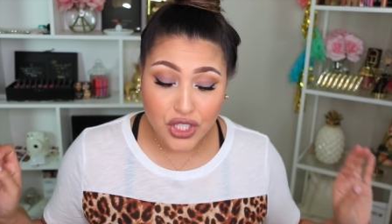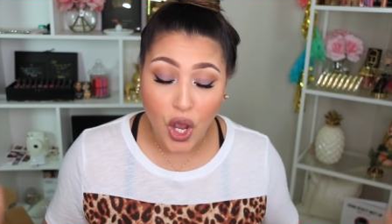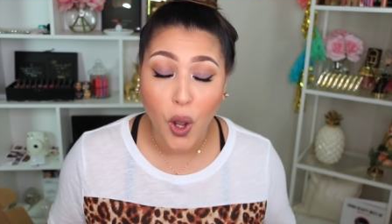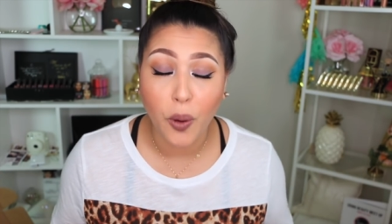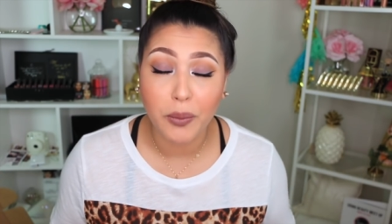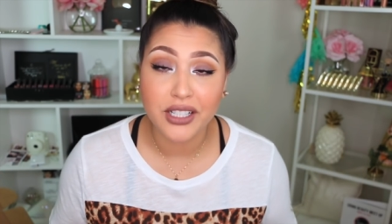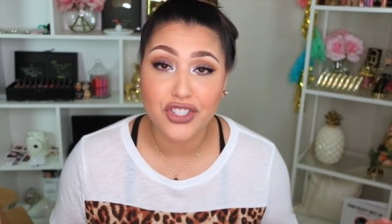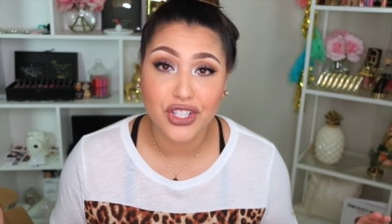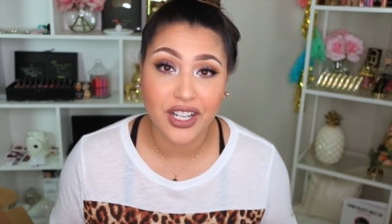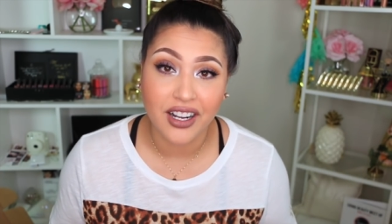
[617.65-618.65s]
so
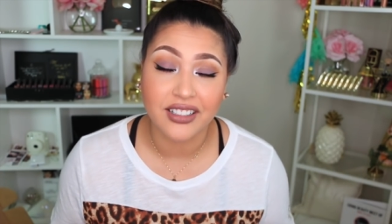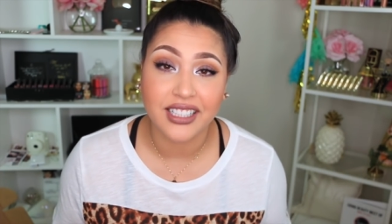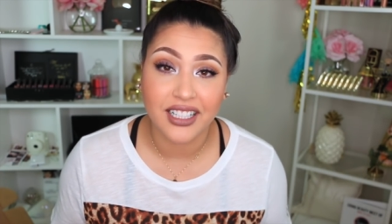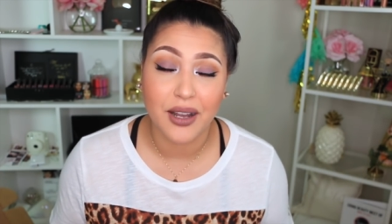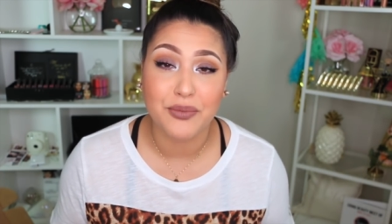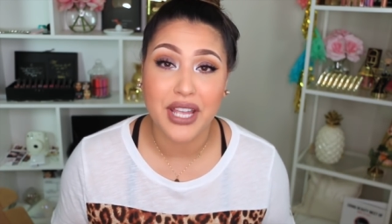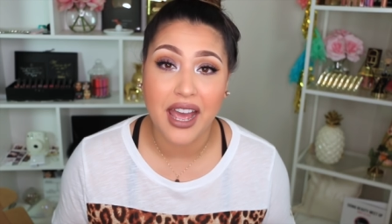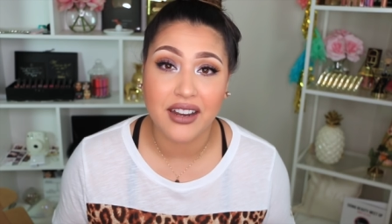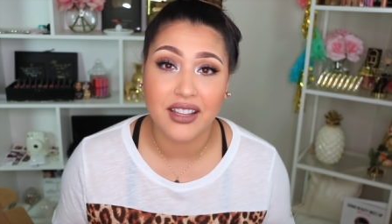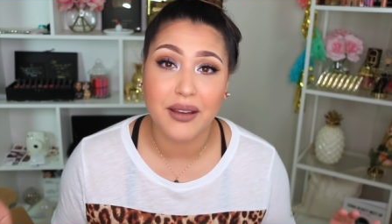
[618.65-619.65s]
much gunk that comes
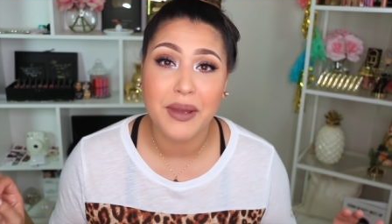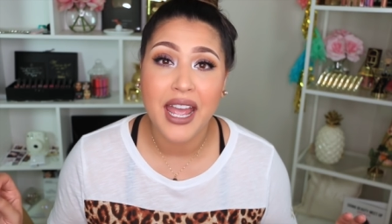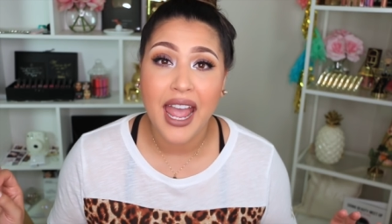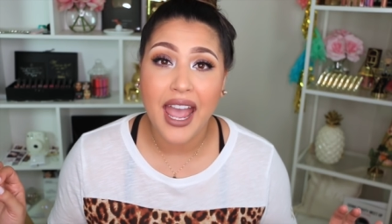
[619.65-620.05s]
out of them.